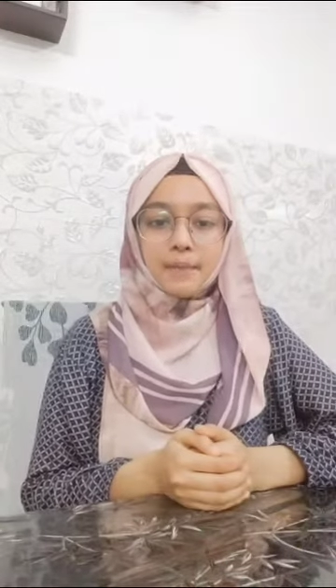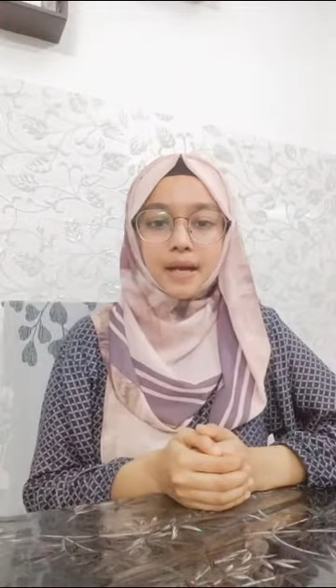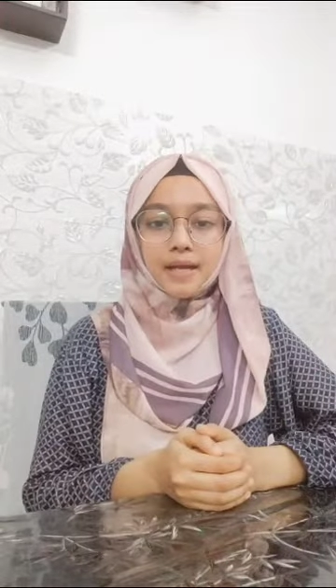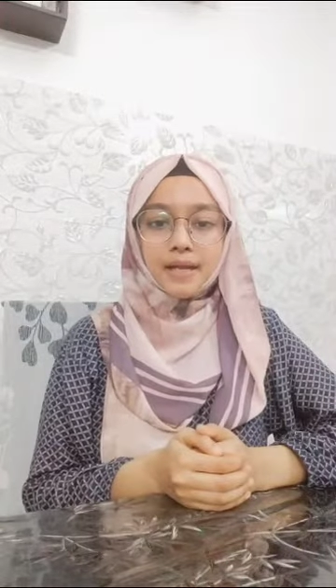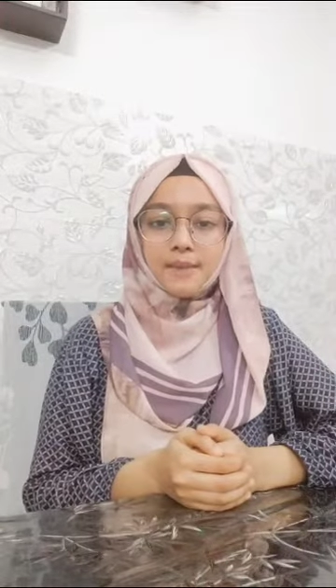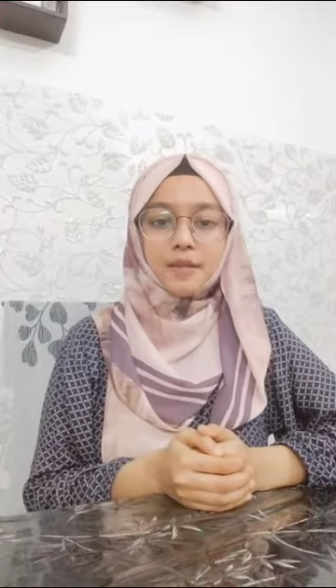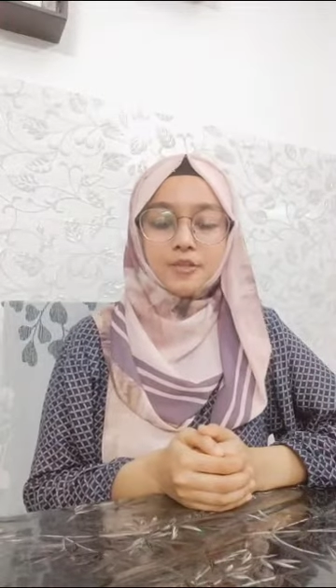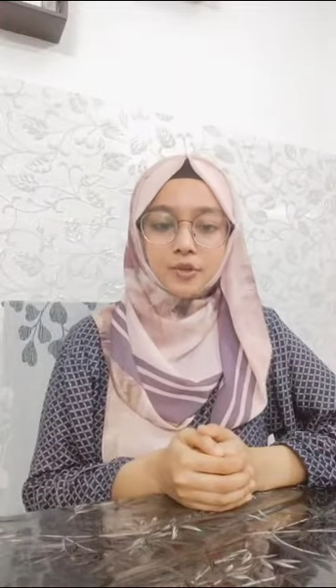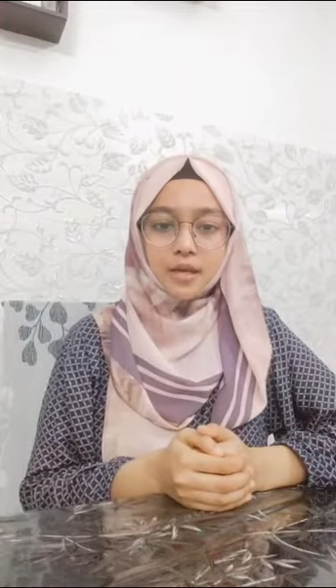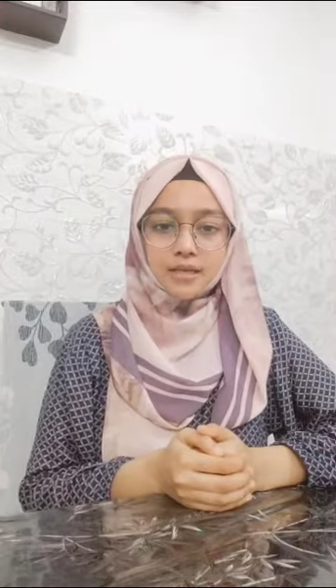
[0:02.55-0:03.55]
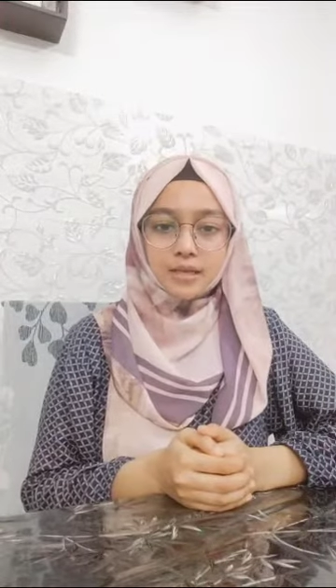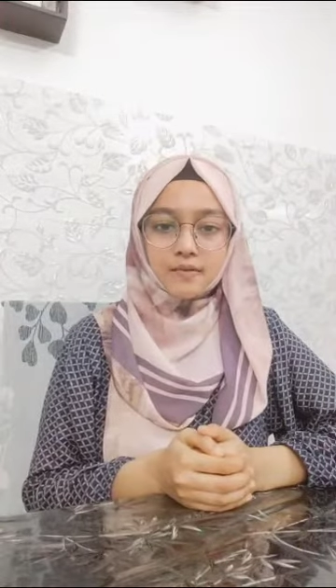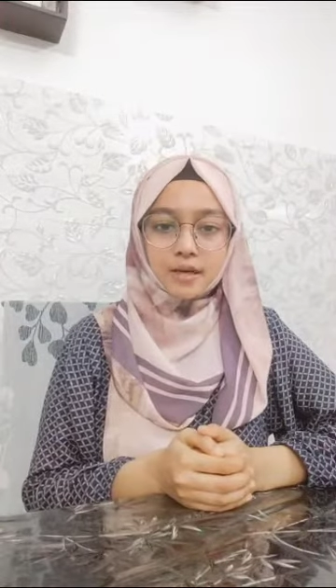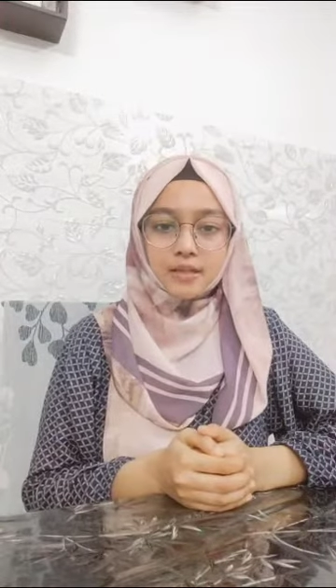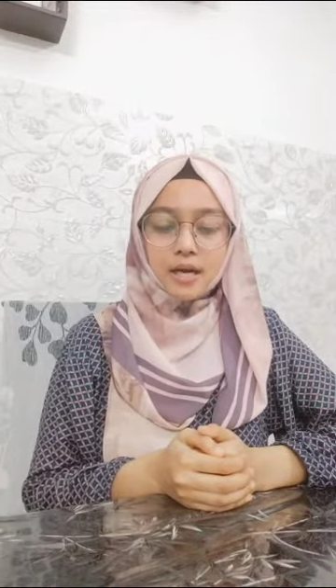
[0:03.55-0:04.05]
My name is Onaisa
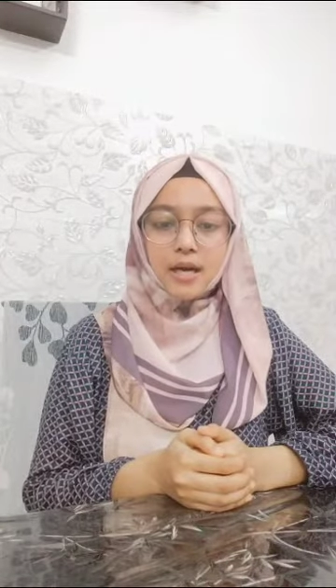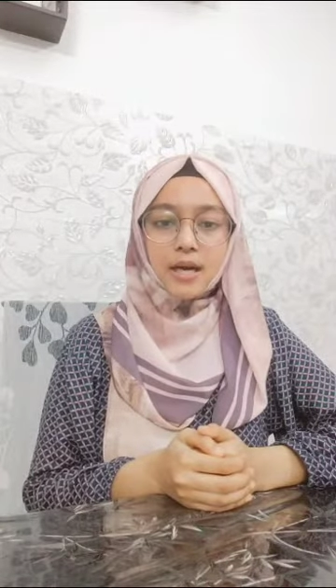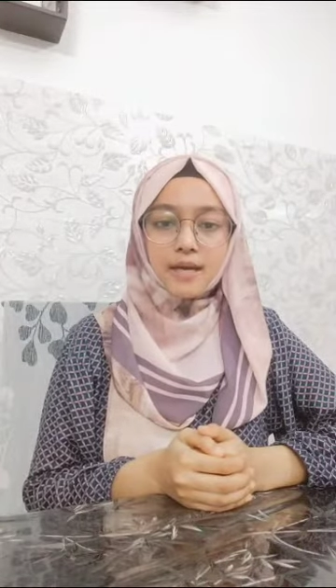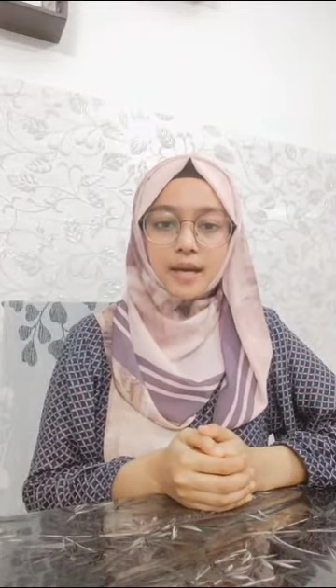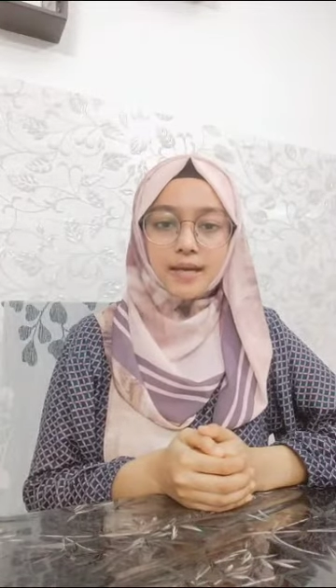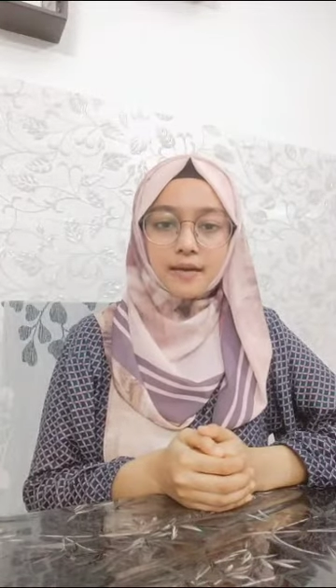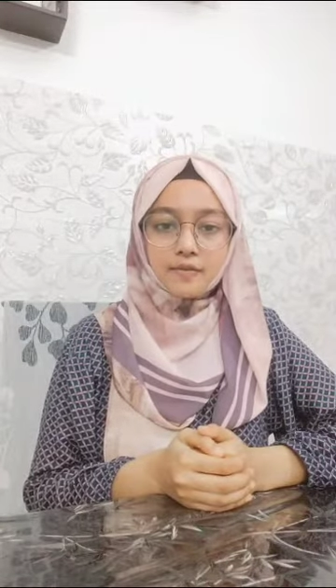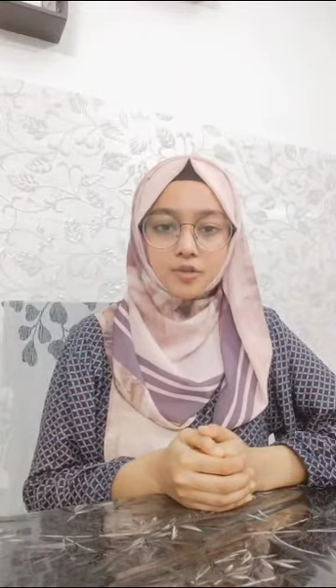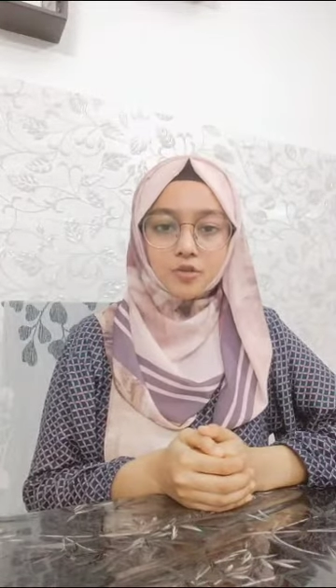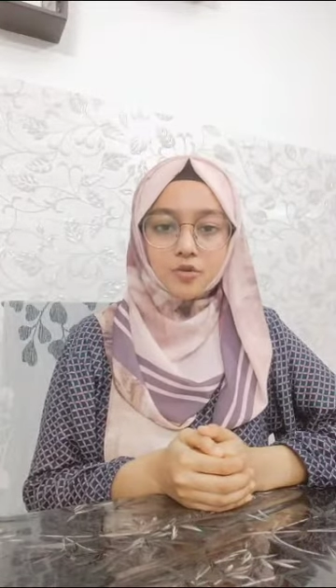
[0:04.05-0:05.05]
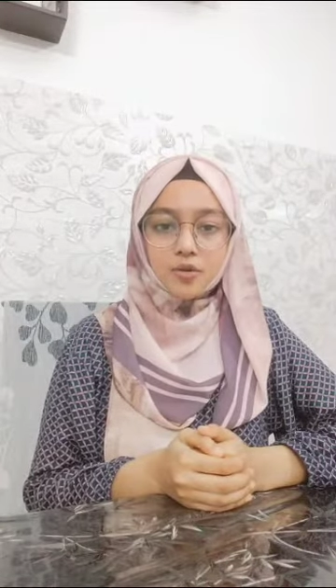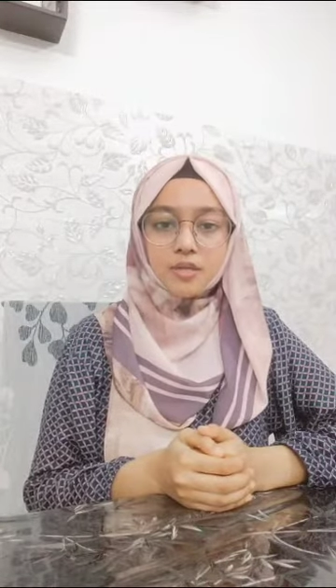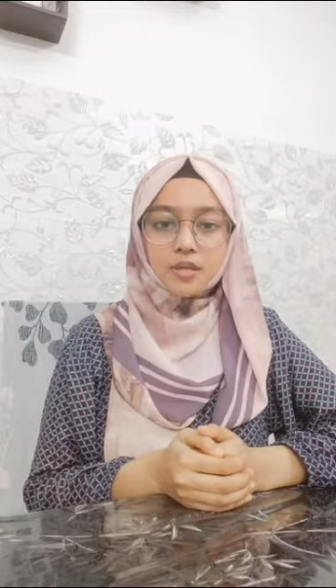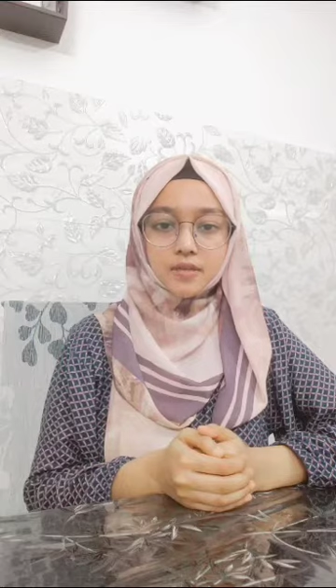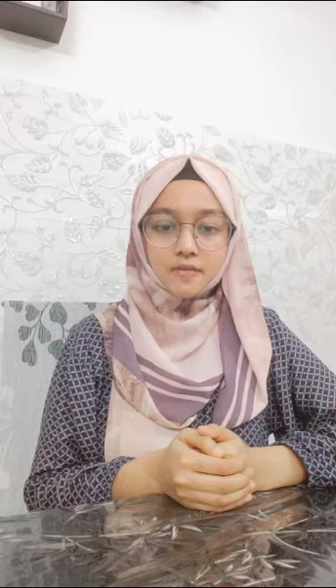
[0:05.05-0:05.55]
Varda and I have
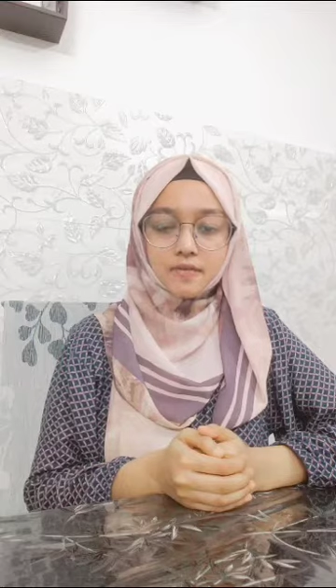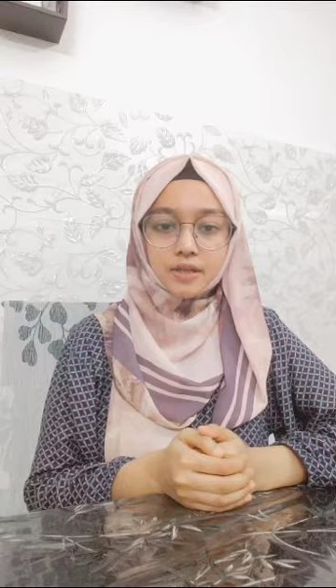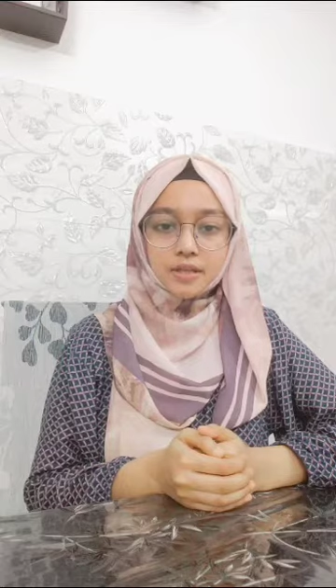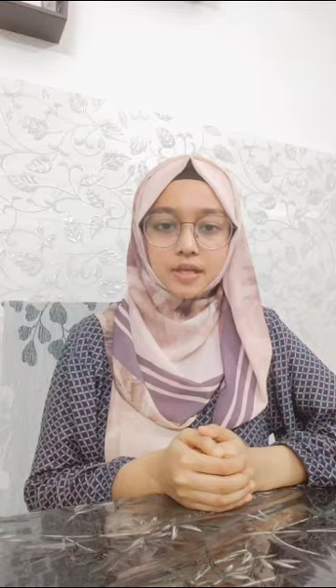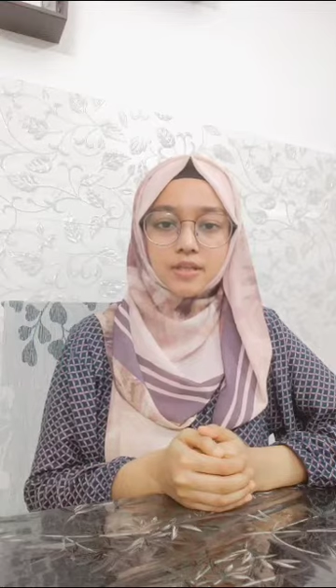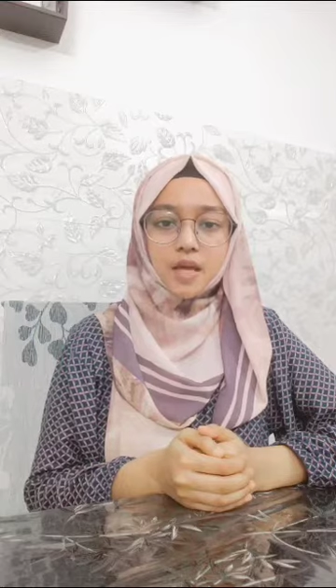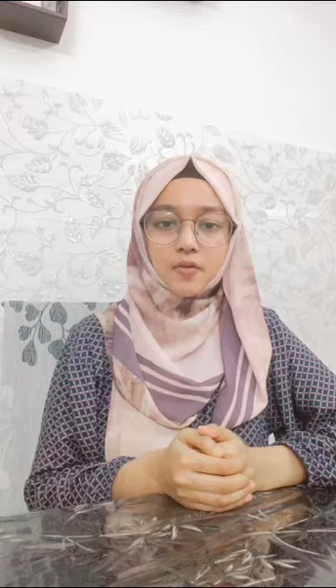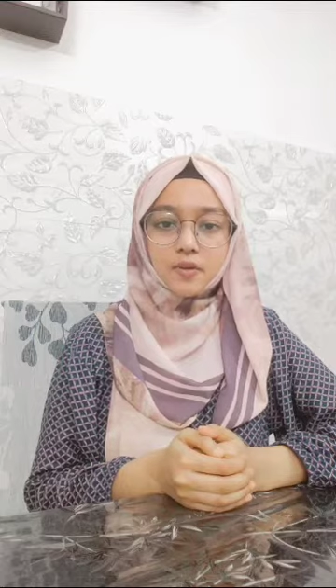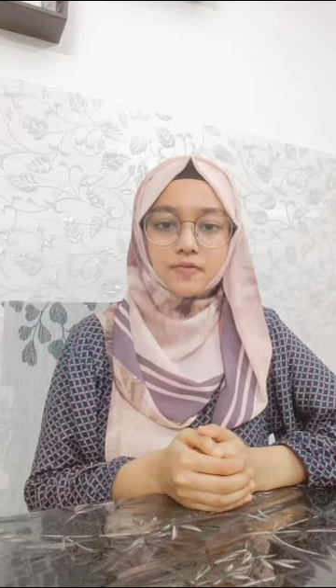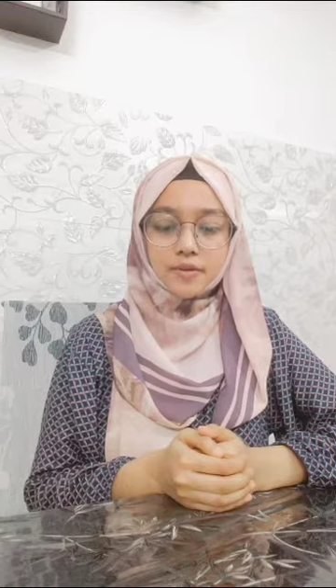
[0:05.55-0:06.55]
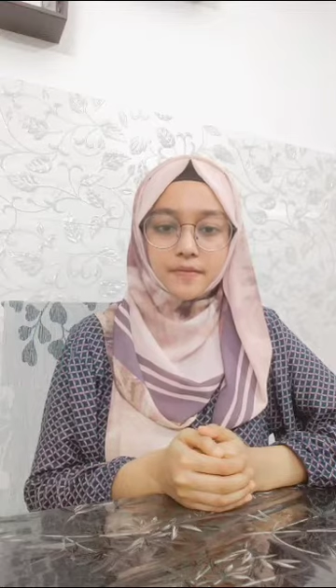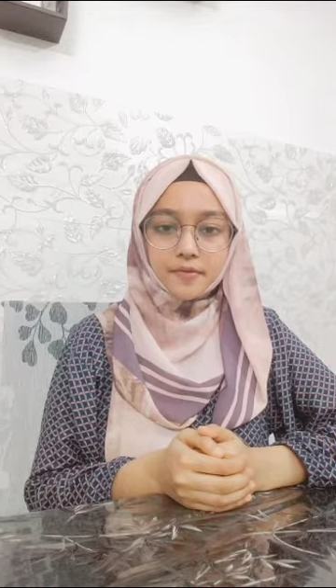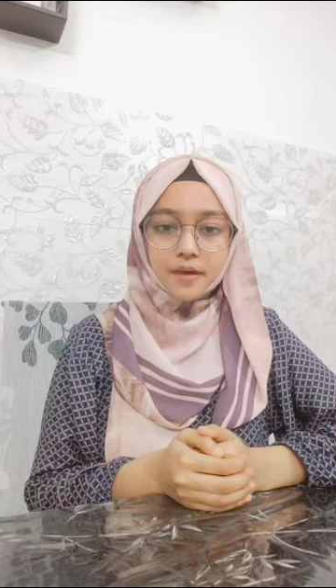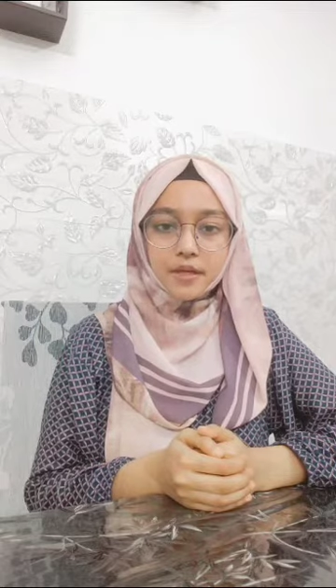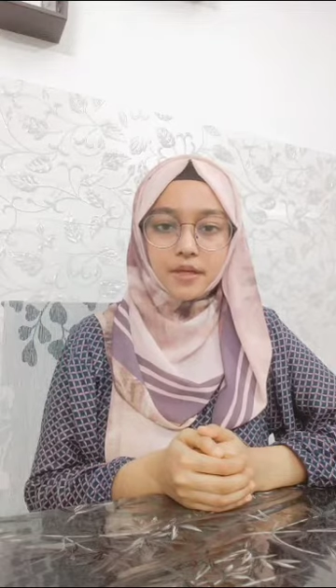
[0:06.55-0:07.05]
scored 656 out of
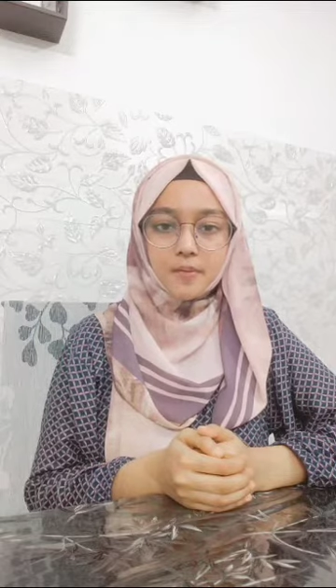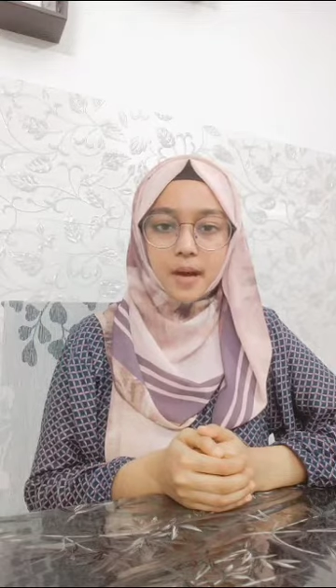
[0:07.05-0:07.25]
720